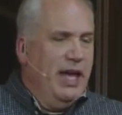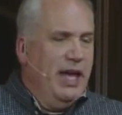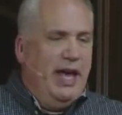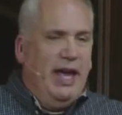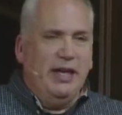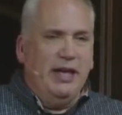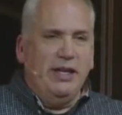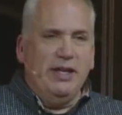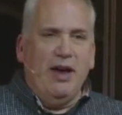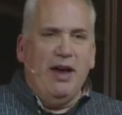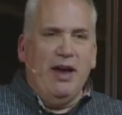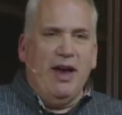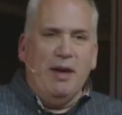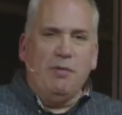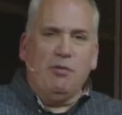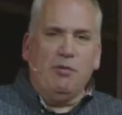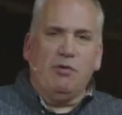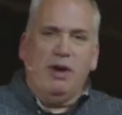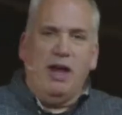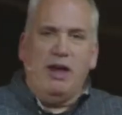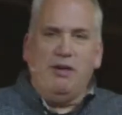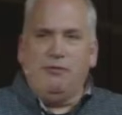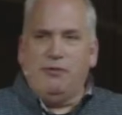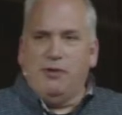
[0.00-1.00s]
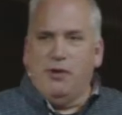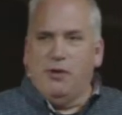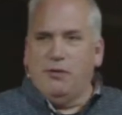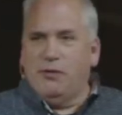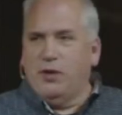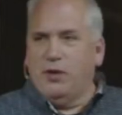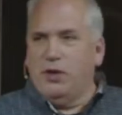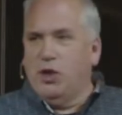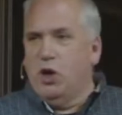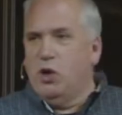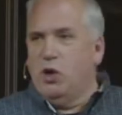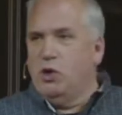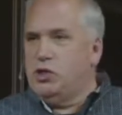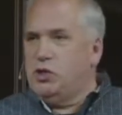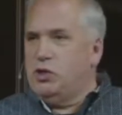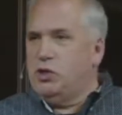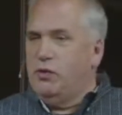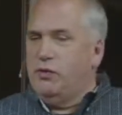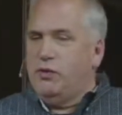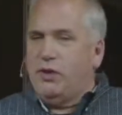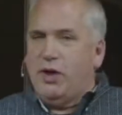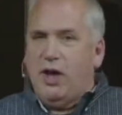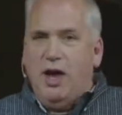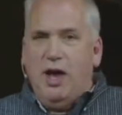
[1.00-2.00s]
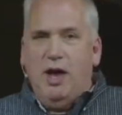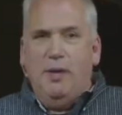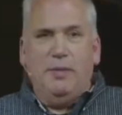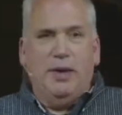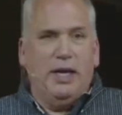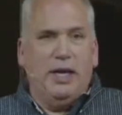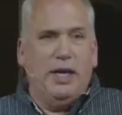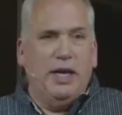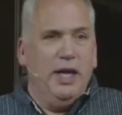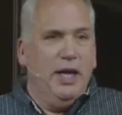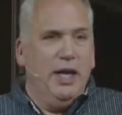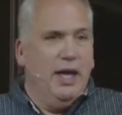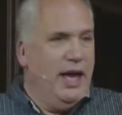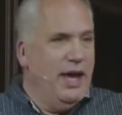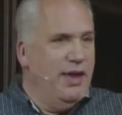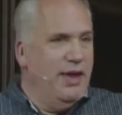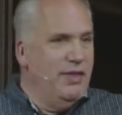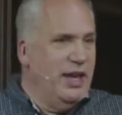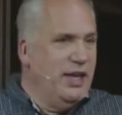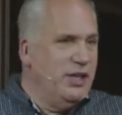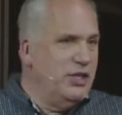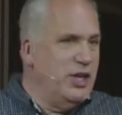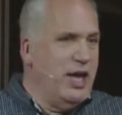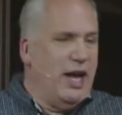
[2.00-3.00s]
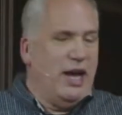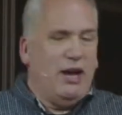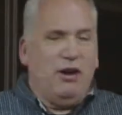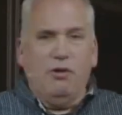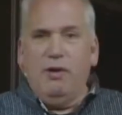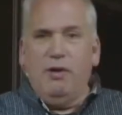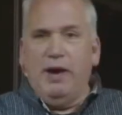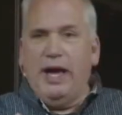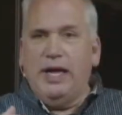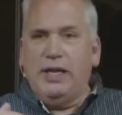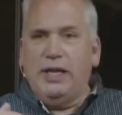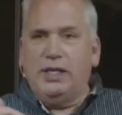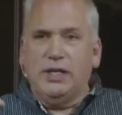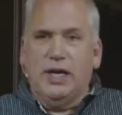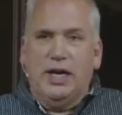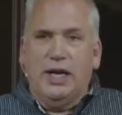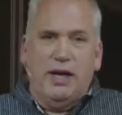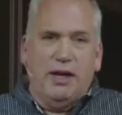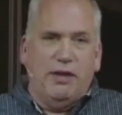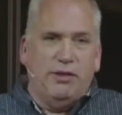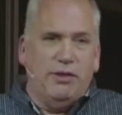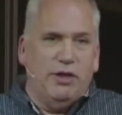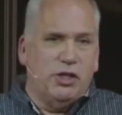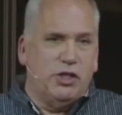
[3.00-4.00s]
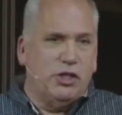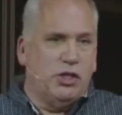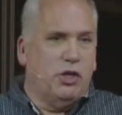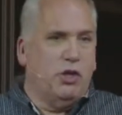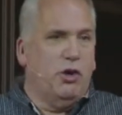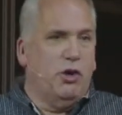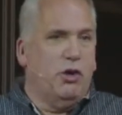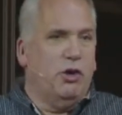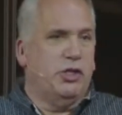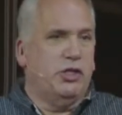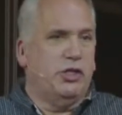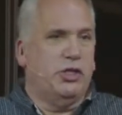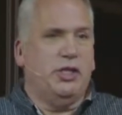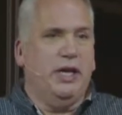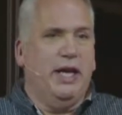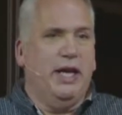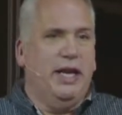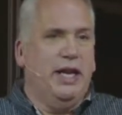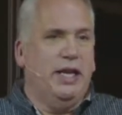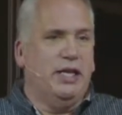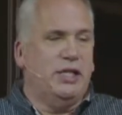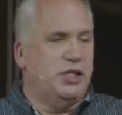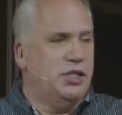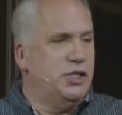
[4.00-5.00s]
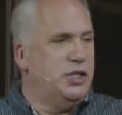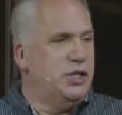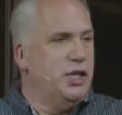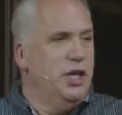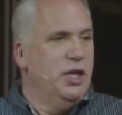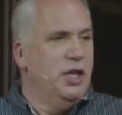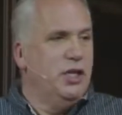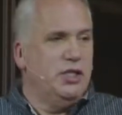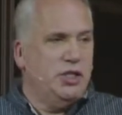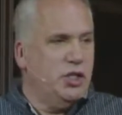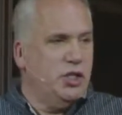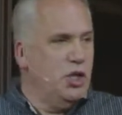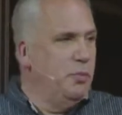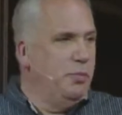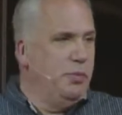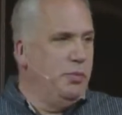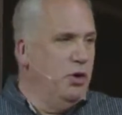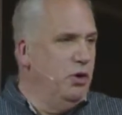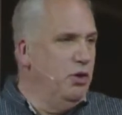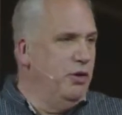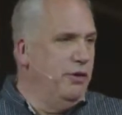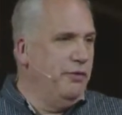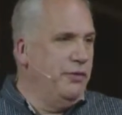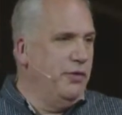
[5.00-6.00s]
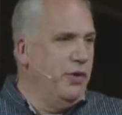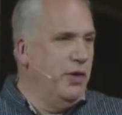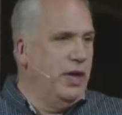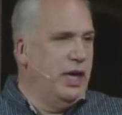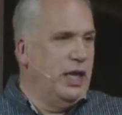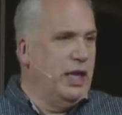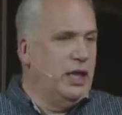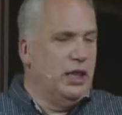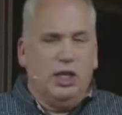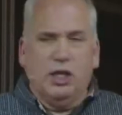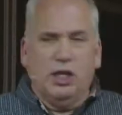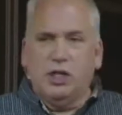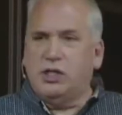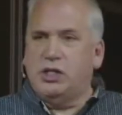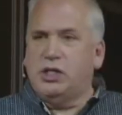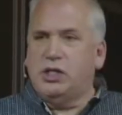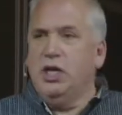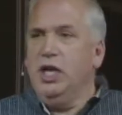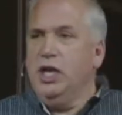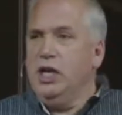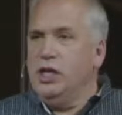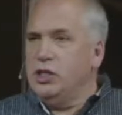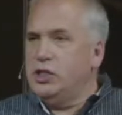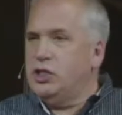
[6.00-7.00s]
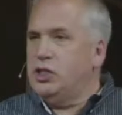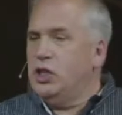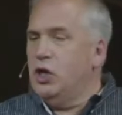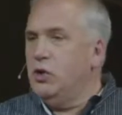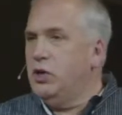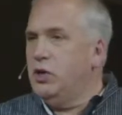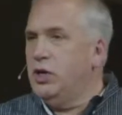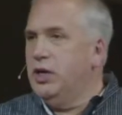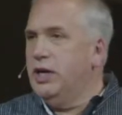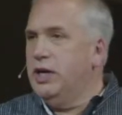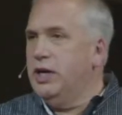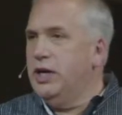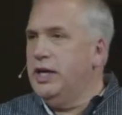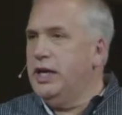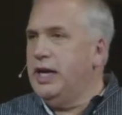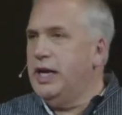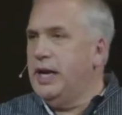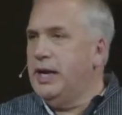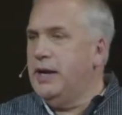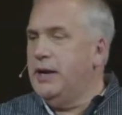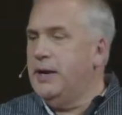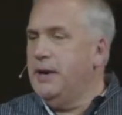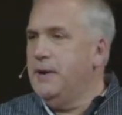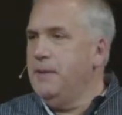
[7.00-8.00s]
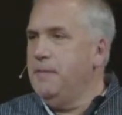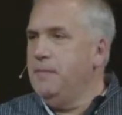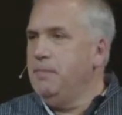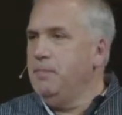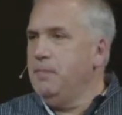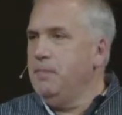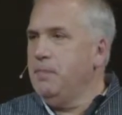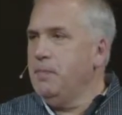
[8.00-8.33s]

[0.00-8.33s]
And uh, I'm grateful for those who've come and, and they decorate uh, the church, and it's so beautiful and it looks so good and